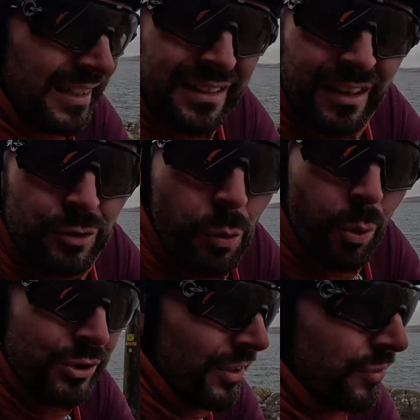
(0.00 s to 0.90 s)
a little
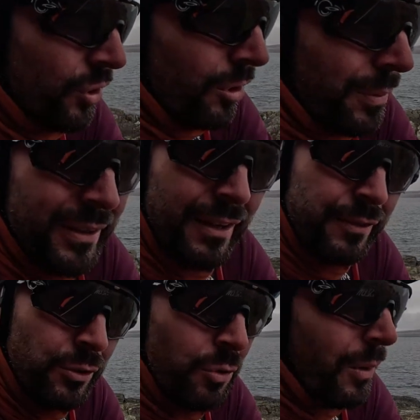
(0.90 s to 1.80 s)
water stop, if
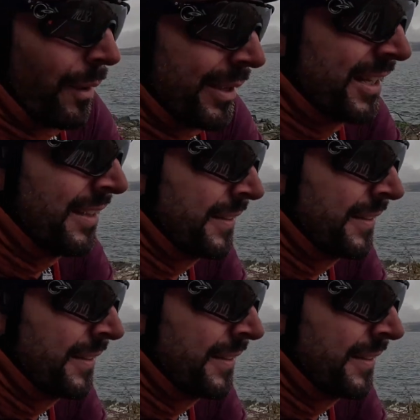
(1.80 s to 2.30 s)
you know what I mean.